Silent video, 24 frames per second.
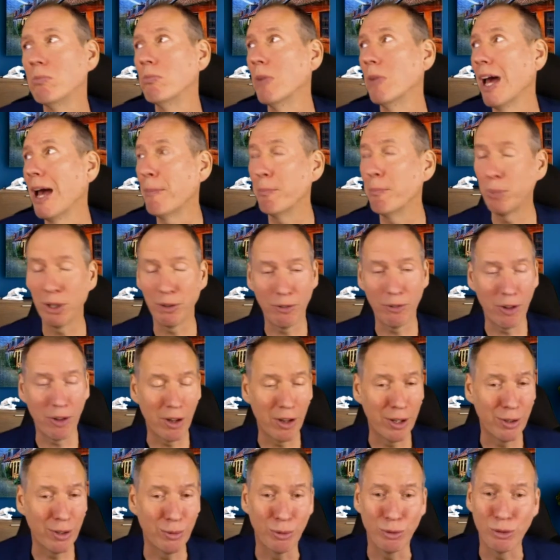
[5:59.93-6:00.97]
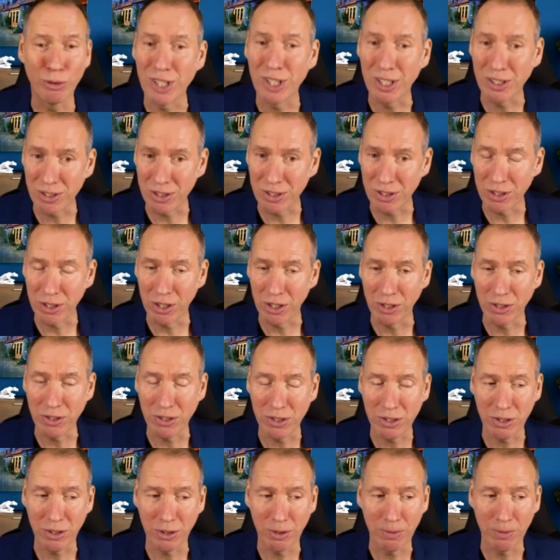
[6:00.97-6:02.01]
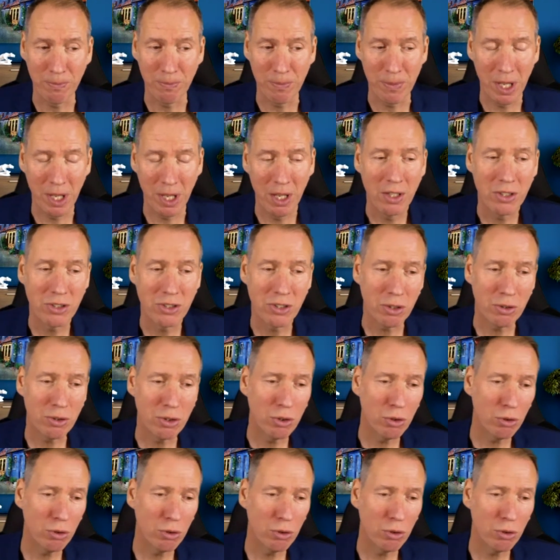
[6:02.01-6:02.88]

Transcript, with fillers: amplified or sensitized to. So your